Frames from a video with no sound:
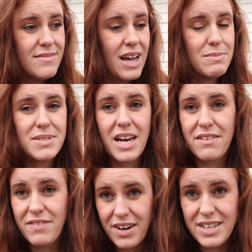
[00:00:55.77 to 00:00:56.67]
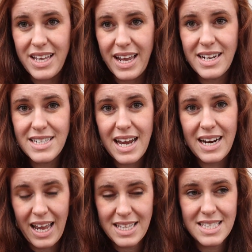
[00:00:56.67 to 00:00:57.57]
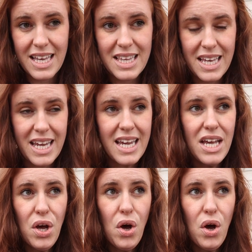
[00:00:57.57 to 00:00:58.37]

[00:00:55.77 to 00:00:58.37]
I'm staying very late at nights lately